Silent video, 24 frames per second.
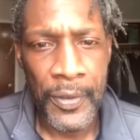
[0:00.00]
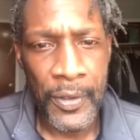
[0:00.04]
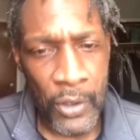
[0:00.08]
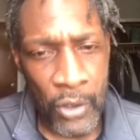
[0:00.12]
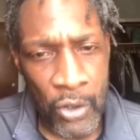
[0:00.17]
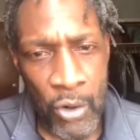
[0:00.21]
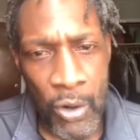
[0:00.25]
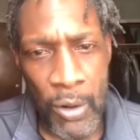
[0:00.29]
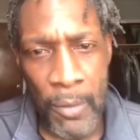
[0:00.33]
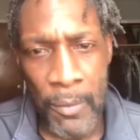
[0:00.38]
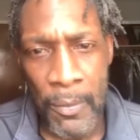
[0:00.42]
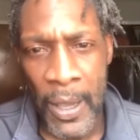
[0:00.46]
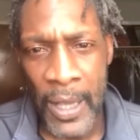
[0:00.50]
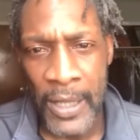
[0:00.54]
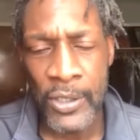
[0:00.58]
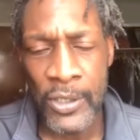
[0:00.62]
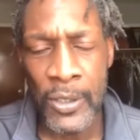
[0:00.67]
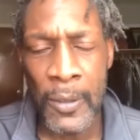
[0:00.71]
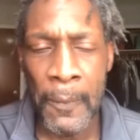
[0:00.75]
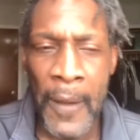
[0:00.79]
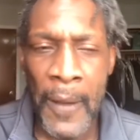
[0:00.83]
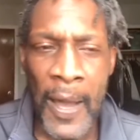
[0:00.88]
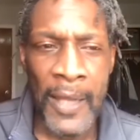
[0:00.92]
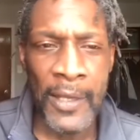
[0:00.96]
Going back to
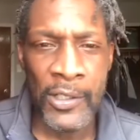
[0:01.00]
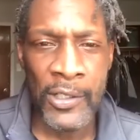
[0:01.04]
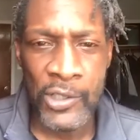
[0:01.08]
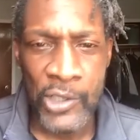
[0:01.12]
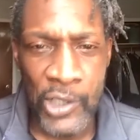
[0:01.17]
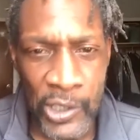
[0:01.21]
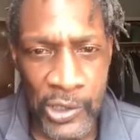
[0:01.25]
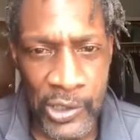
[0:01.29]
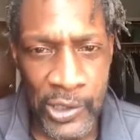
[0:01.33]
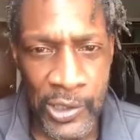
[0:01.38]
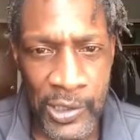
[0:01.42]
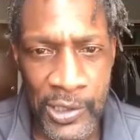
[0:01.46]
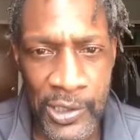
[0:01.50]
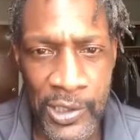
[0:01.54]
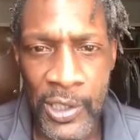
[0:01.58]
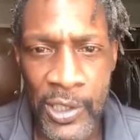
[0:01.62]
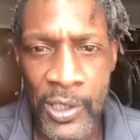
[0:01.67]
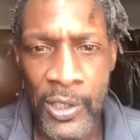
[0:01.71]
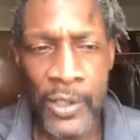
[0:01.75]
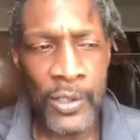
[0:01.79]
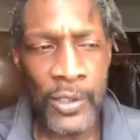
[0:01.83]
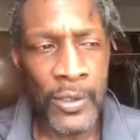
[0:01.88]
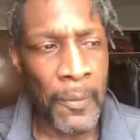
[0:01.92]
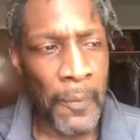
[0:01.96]
the politicians.
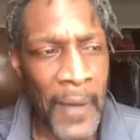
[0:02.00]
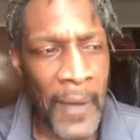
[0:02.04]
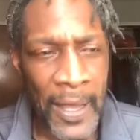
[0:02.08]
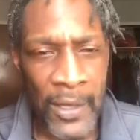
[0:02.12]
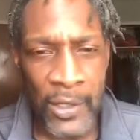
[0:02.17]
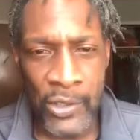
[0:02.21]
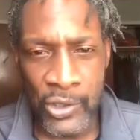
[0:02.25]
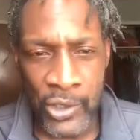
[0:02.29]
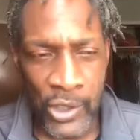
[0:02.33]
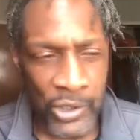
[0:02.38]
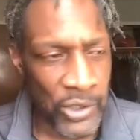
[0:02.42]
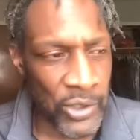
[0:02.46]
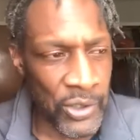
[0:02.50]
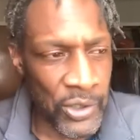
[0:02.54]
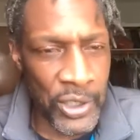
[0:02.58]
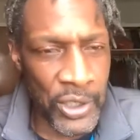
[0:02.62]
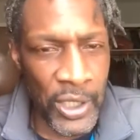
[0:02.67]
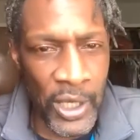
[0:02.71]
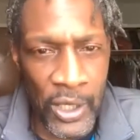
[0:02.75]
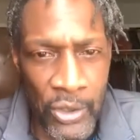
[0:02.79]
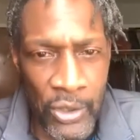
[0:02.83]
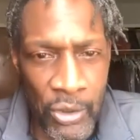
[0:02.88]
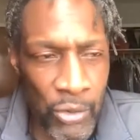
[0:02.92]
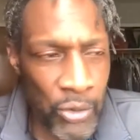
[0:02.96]
The politicians
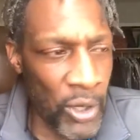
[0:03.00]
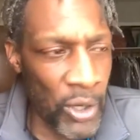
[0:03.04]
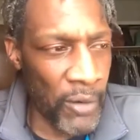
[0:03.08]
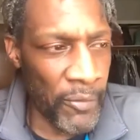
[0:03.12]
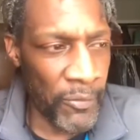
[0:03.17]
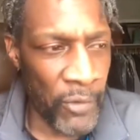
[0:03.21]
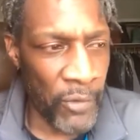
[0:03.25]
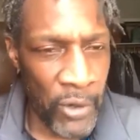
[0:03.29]
can't do nothing